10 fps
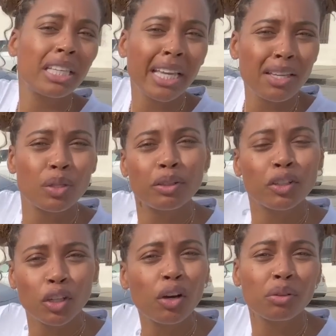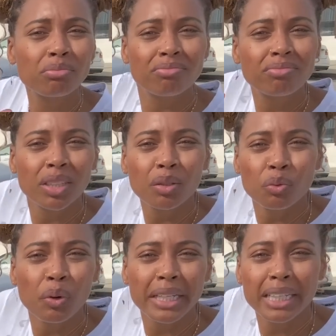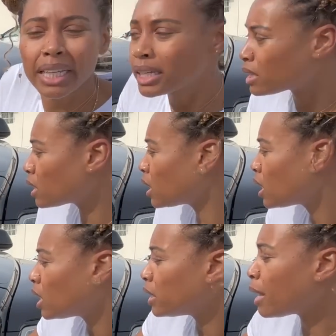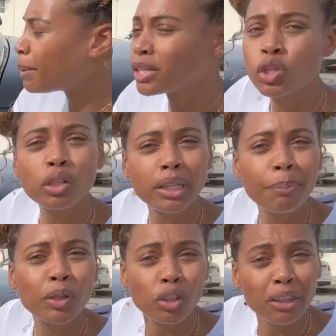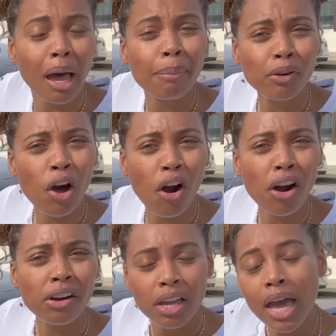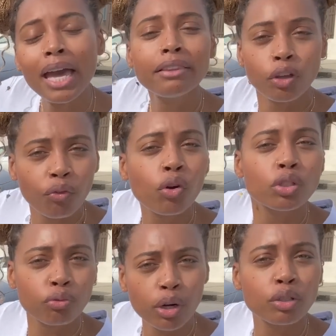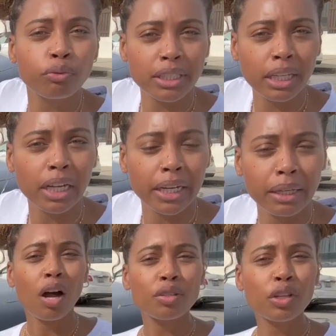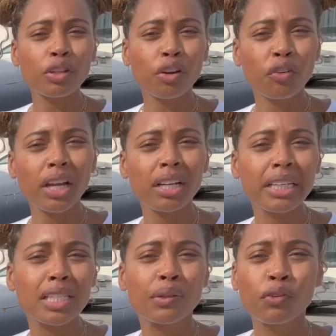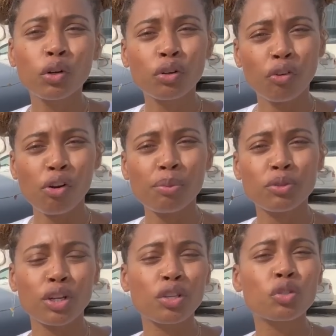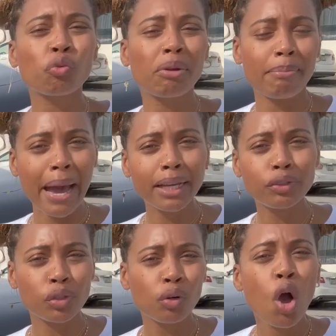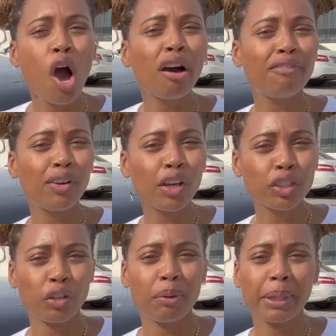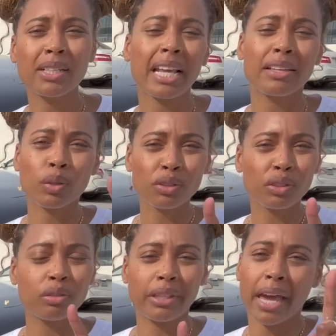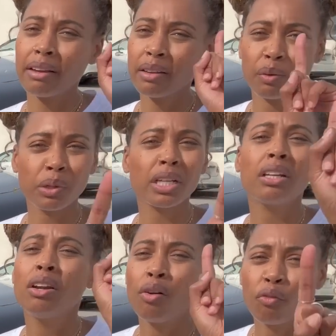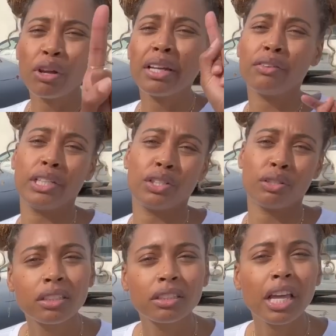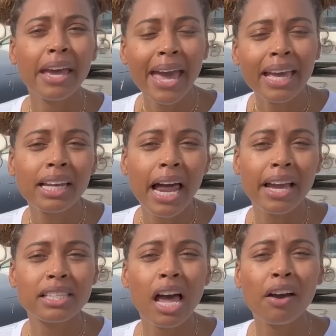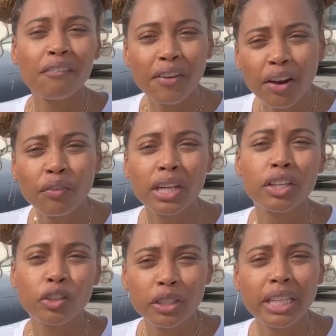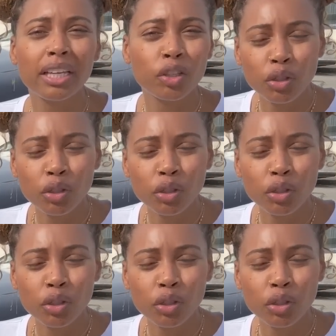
in case you don't know what it is, they made sure they put the double R and the Rolls-Royce written on it. Also, the grille is full chrome just to remind you of luxury, because I told you today, we're really rich. The headlights are very unique